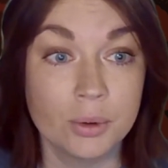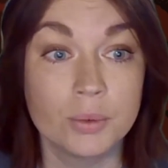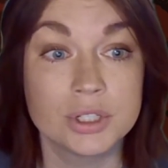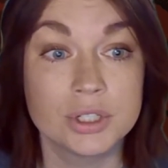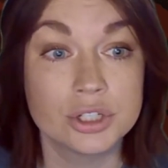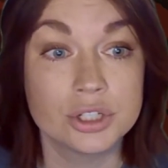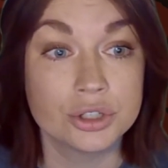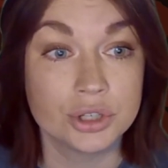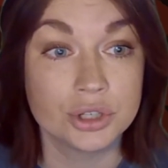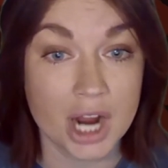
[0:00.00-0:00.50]

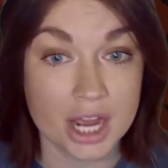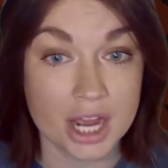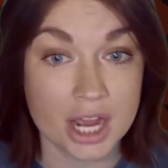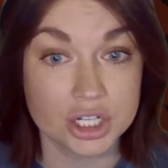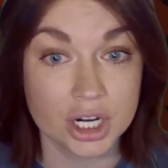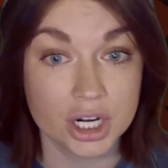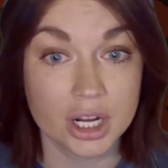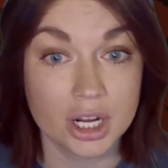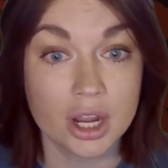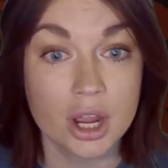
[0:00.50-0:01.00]
was
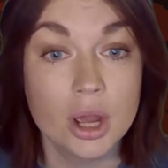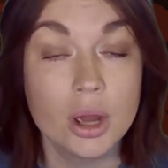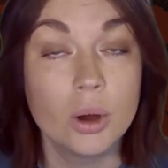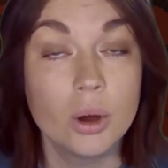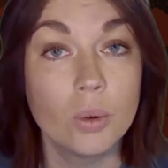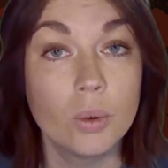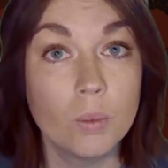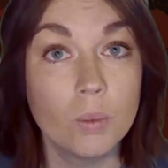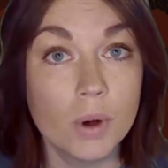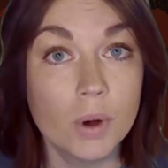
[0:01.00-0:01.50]
tragic,
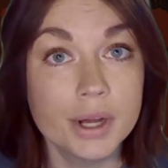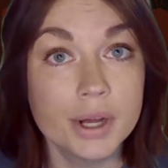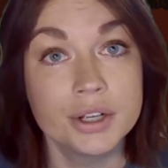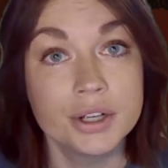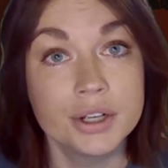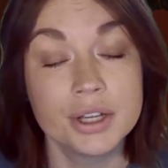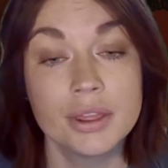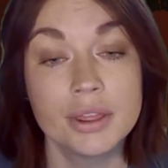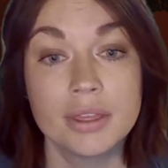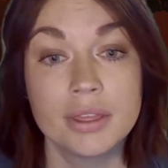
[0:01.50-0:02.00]
one
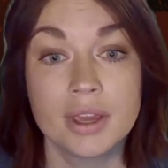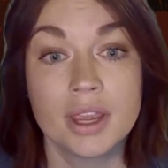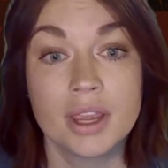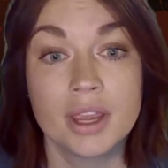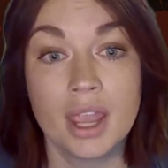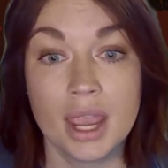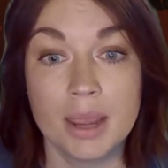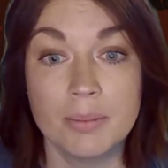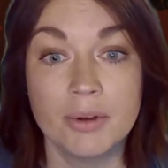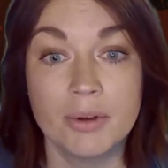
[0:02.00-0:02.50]
good thing
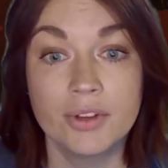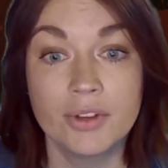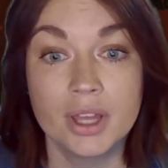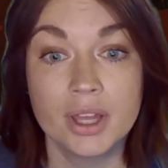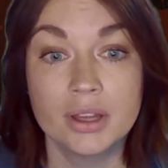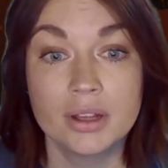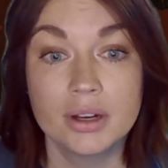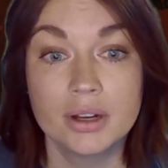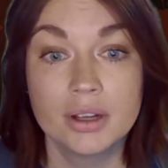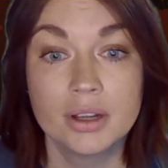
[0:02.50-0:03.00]
came of it.